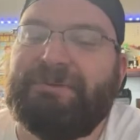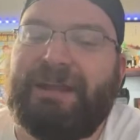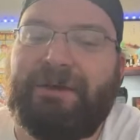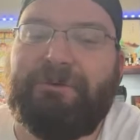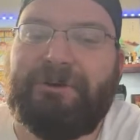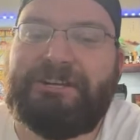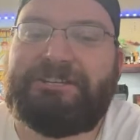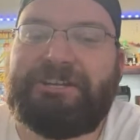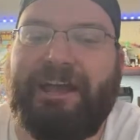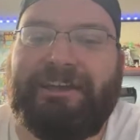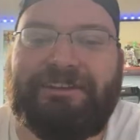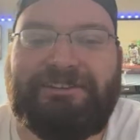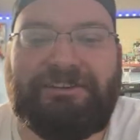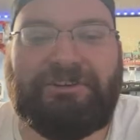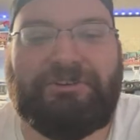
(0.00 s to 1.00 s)
what I wish I
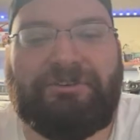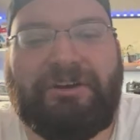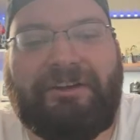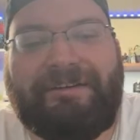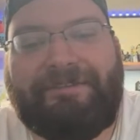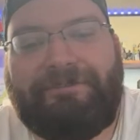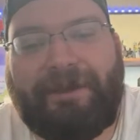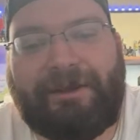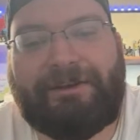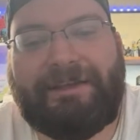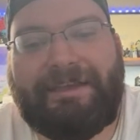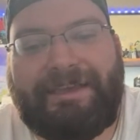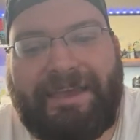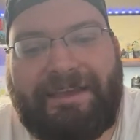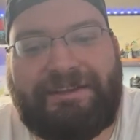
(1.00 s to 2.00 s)
could do.
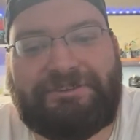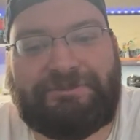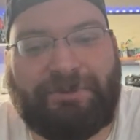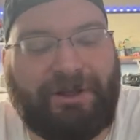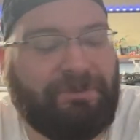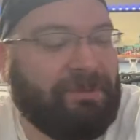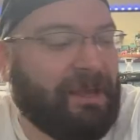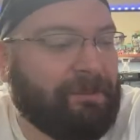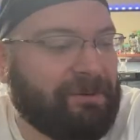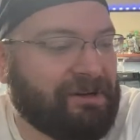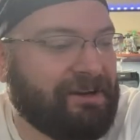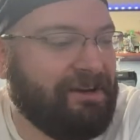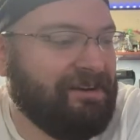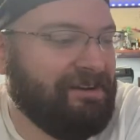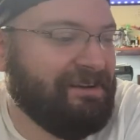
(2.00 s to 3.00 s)
Faraday cage wallpaper.